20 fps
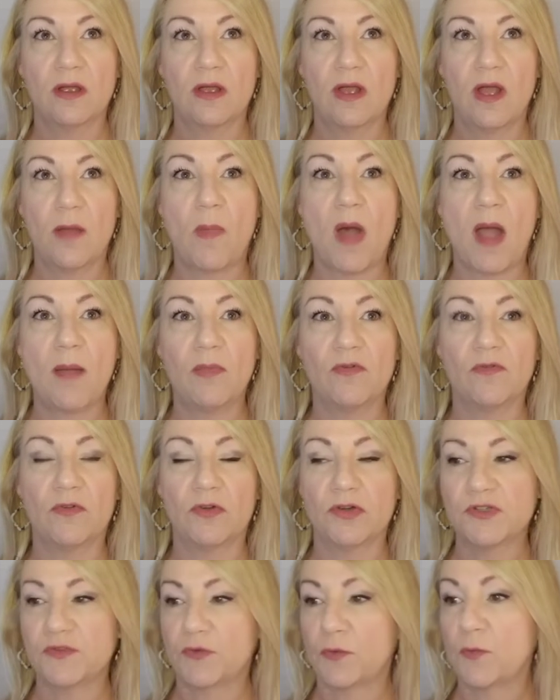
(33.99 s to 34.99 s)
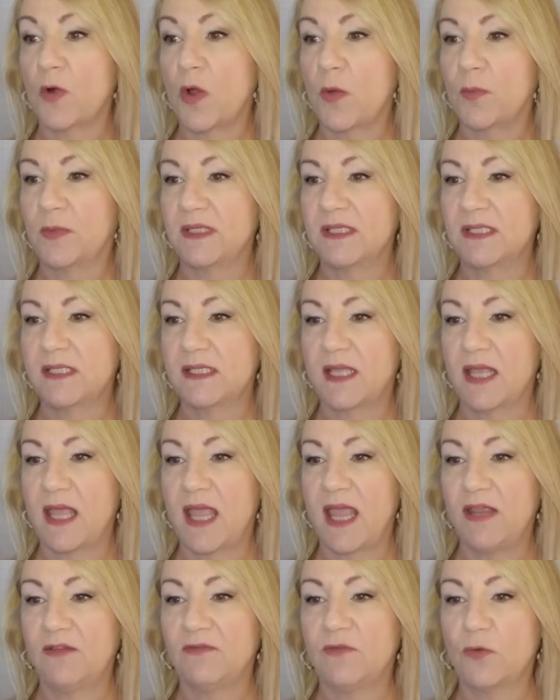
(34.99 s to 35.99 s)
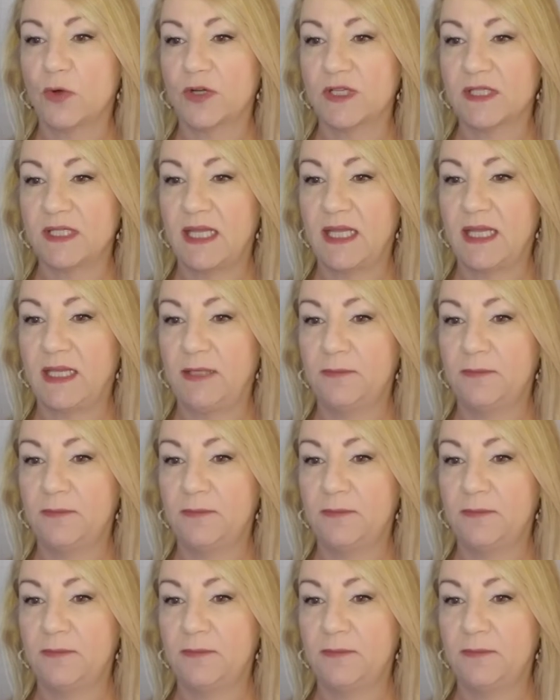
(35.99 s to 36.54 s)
a Bible verse from Romans 8:14.